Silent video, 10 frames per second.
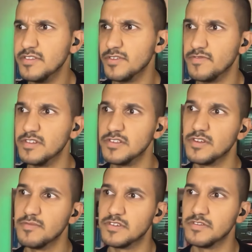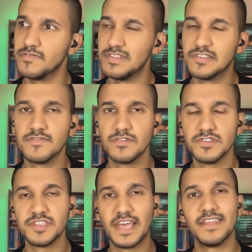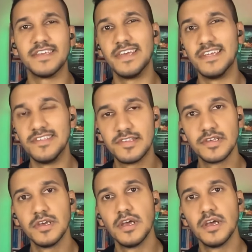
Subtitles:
or philosophical stand against